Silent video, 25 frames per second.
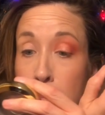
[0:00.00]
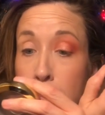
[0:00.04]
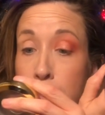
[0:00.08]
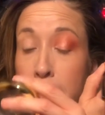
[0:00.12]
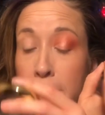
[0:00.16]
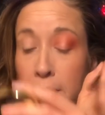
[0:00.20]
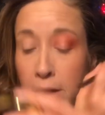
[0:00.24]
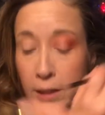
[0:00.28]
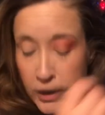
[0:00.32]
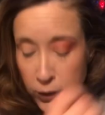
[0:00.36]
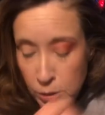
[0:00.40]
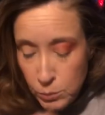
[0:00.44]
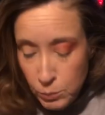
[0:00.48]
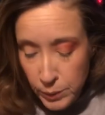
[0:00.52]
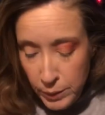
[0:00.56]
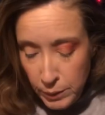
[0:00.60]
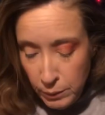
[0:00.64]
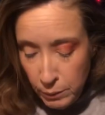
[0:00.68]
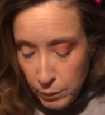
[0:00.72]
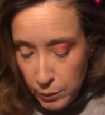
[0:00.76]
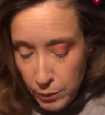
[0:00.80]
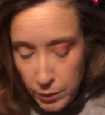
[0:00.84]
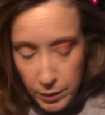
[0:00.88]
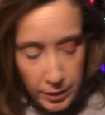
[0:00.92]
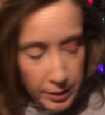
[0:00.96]
because we
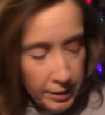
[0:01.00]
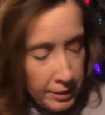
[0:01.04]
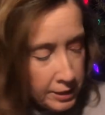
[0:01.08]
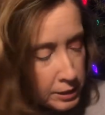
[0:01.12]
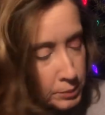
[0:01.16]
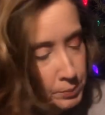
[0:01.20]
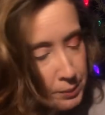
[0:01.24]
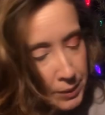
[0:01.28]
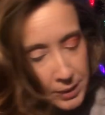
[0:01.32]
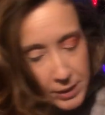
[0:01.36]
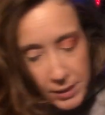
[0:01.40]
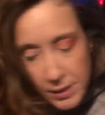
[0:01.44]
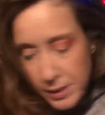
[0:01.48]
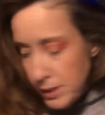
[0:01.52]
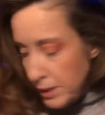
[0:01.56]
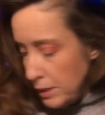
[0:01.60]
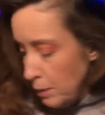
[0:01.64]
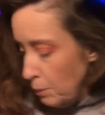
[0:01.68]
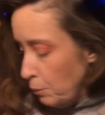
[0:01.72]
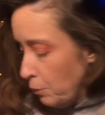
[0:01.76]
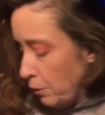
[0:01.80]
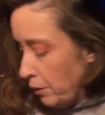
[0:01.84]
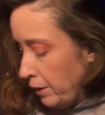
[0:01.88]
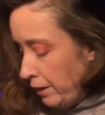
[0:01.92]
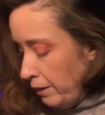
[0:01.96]
were expected
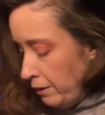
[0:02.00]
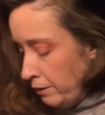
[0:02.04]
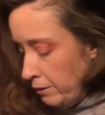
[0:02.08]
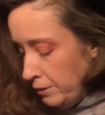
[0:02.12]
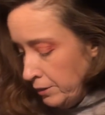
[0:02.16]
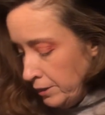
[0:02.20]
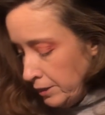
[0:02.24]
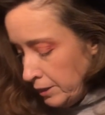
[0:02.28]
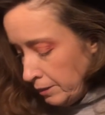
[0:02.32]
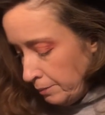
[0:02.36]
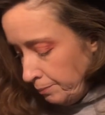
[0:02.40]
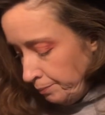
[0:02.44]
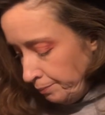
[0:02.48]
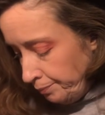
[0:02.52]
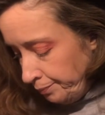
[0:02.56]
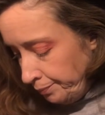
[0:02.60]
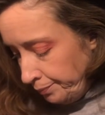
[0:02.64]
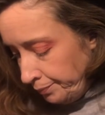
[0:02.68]
somewhere else.